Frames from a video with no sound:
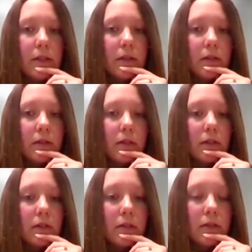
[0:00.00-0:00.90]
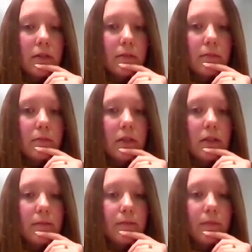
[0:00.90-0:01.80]
Yeah, I think that's what xeno means. I have to
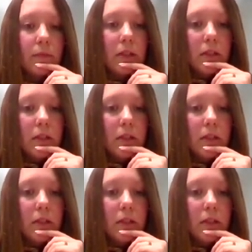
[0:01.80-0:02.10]
say, I've never